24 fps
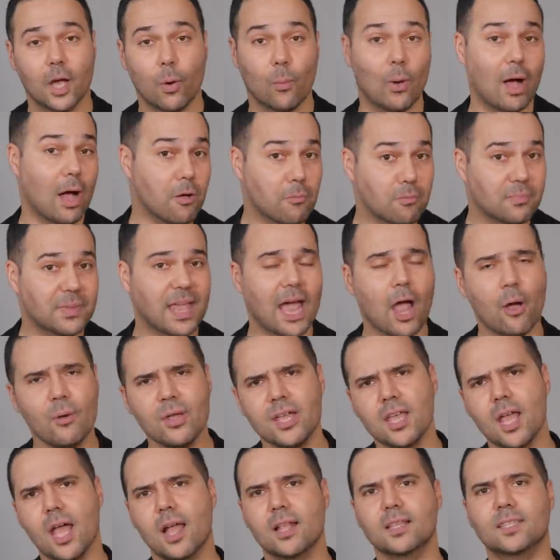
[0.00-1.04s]
Well, now
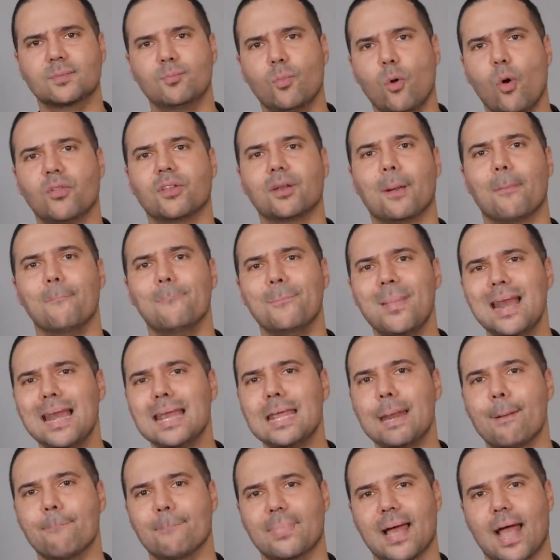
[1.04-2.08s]
he earns more than a
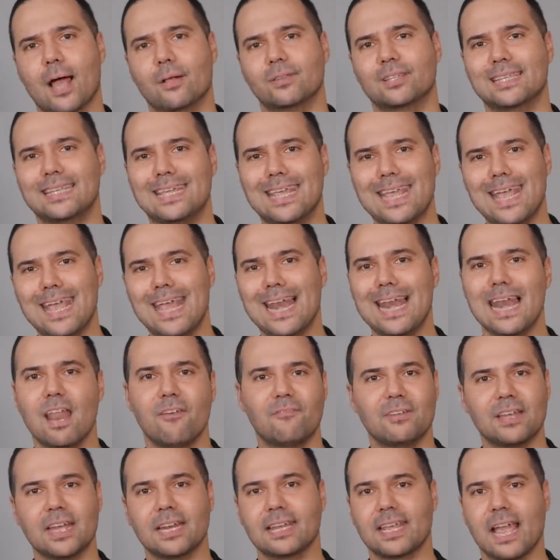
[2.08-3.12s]
million pounds a year
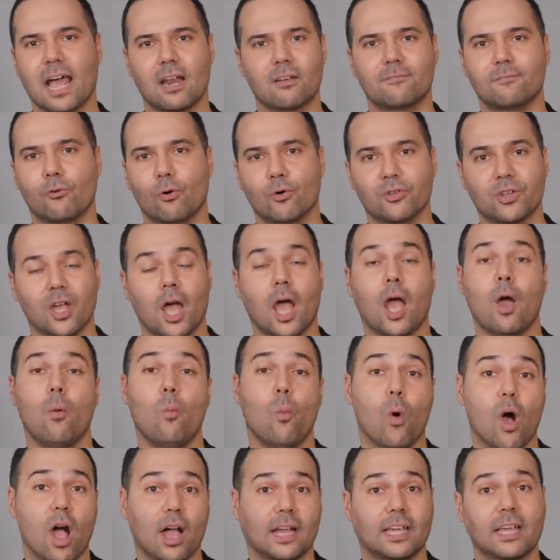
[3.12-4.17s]
living in California and
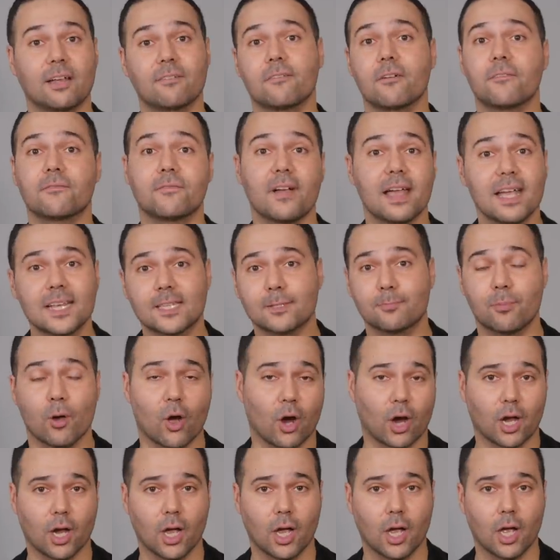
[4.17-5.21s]
working for
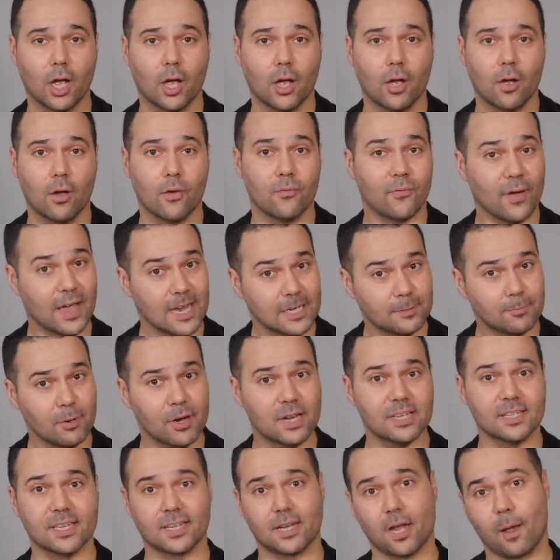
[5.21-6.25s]
Facebook. Facebook
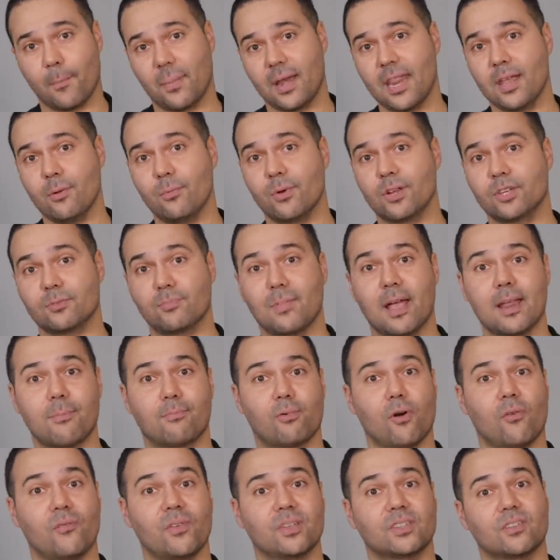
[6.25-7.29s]
is a company which made
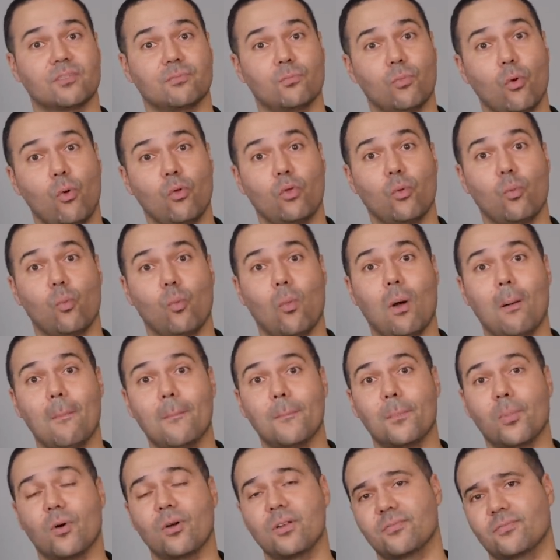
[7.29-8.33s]
profits of more than one
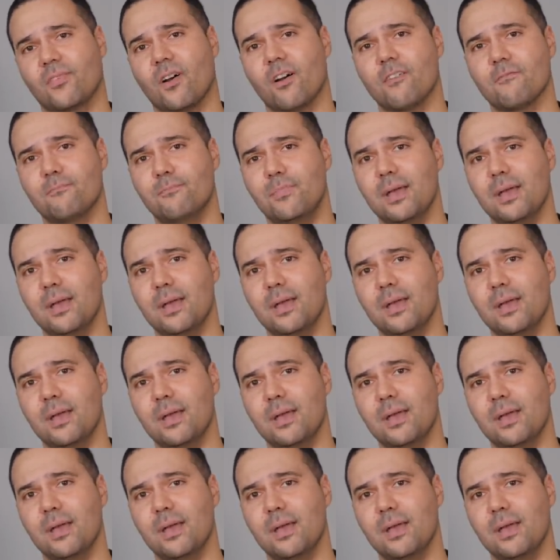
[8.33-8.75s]
point five